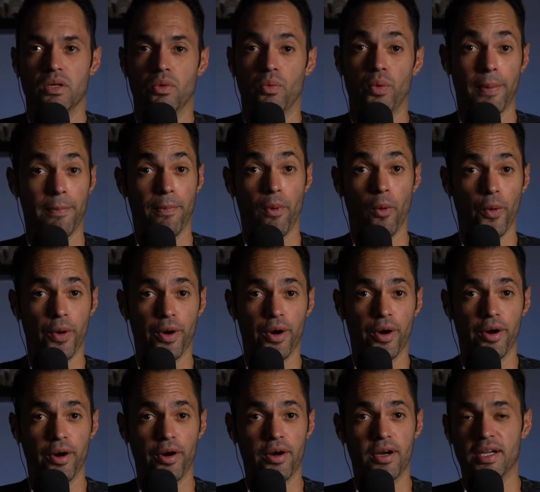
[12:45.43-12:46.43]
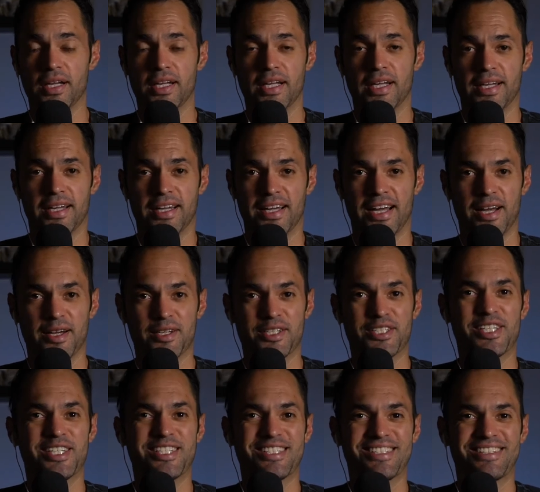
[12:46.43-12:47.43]
reporter.
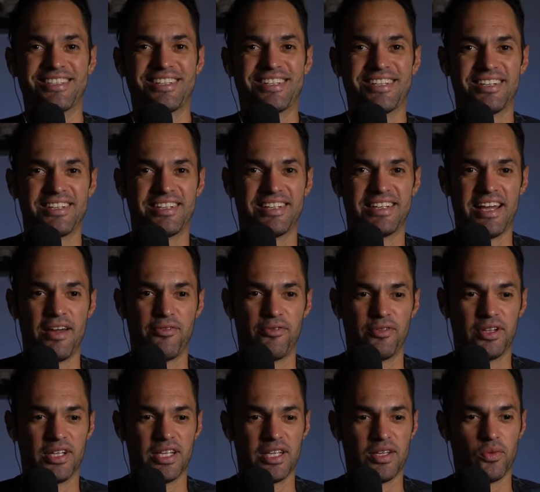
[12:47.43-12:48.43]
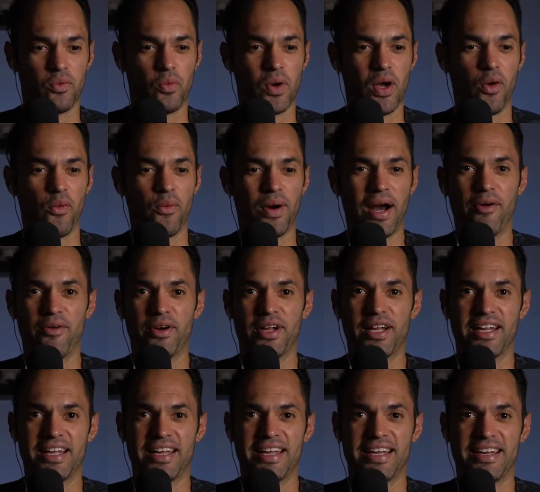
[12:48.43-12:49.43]
She's definitely
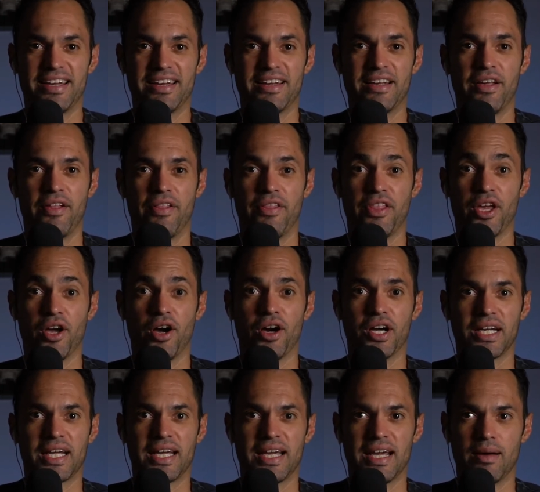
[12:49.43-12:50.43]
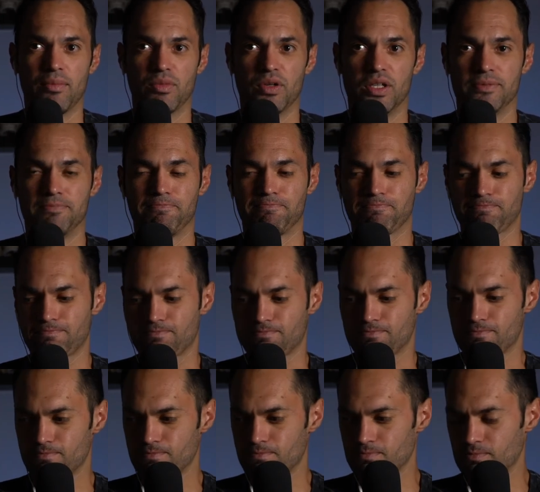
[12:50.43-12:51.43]
well-rounded in the on-camera
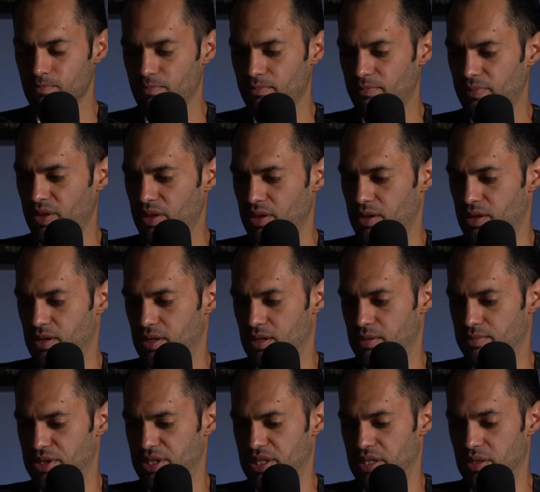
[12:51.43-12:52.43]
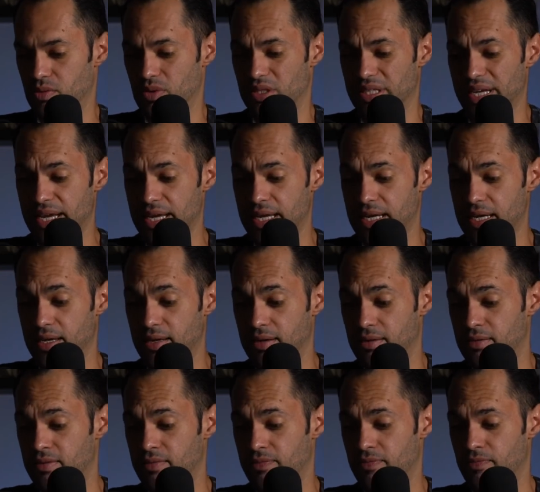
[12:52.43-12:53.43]
scene. Dang,
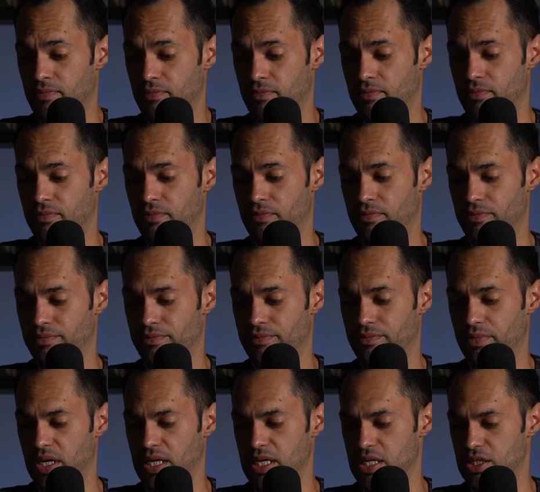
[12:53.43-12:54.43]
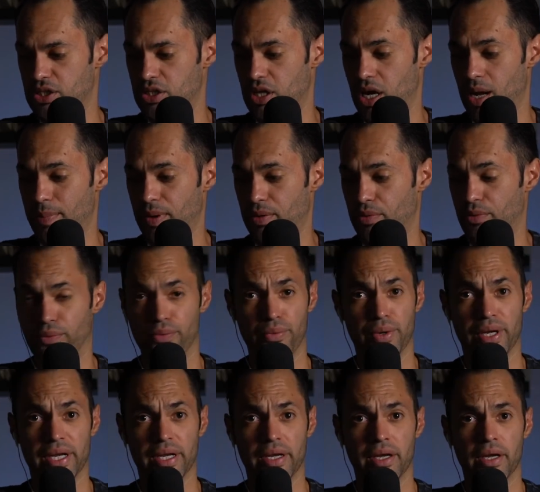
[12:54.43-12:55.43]
I need to stop and
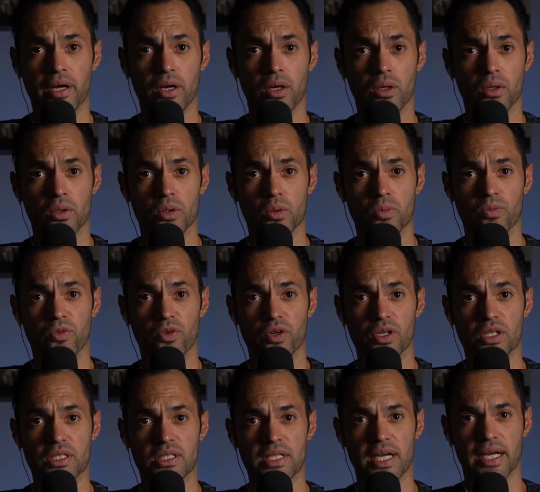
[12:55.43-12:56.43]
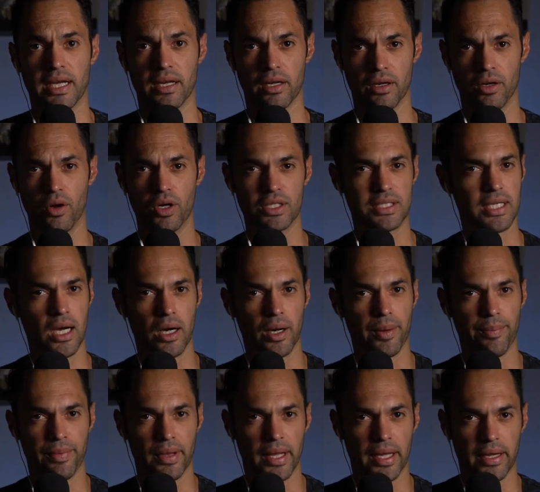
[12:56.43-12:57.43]
regroup for a second. You notice how
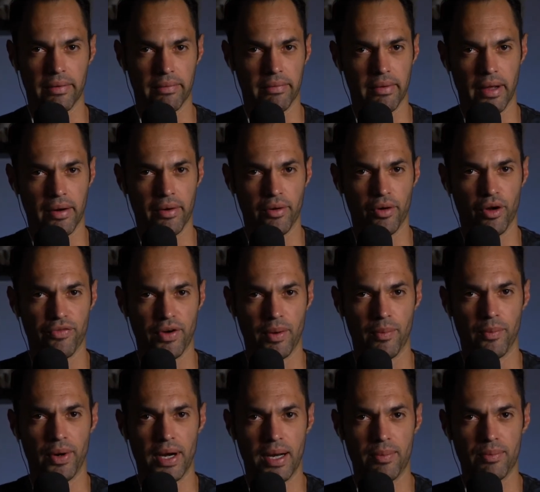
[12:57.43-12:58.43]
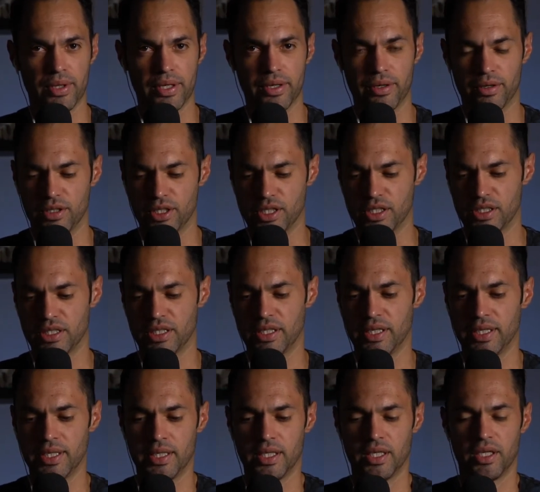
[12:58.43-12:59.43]
I'm like, I don't know if I'm rambling or just
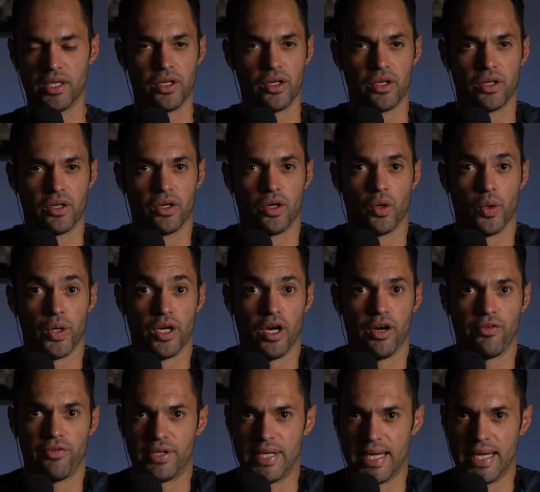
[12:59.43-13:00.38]
going off